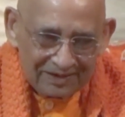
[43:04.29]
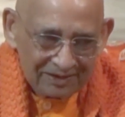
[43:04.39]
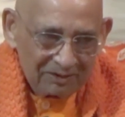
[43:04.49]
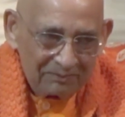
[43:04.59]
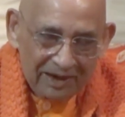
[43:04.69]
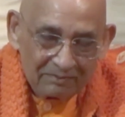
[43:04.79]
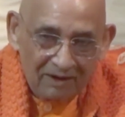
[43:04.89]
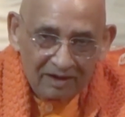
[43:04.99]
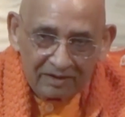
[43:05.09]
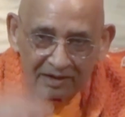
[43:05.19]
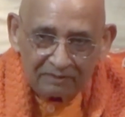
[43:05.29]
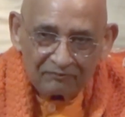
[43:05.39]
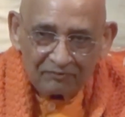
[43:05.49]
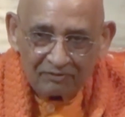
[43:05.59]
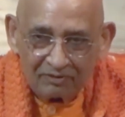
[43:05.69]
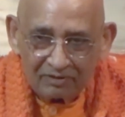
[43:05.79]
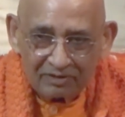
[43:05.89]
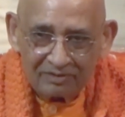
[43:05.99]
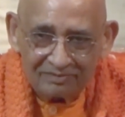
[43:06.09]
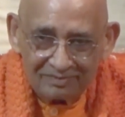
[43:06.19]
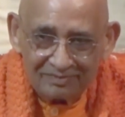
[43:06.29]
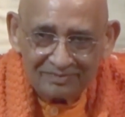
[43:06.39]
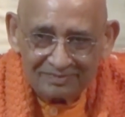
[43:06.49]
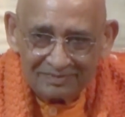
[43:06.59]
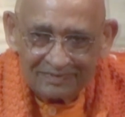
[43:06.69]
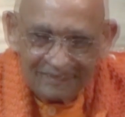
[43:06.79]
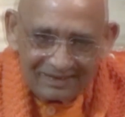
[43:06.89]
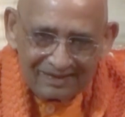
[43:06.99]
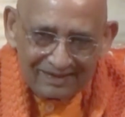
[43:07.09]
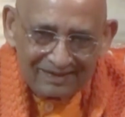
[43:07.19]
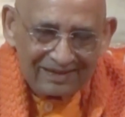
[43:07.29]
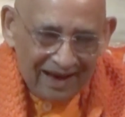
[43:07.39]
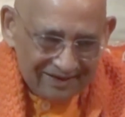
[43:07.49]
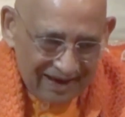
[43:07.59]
You have become hundredfold. That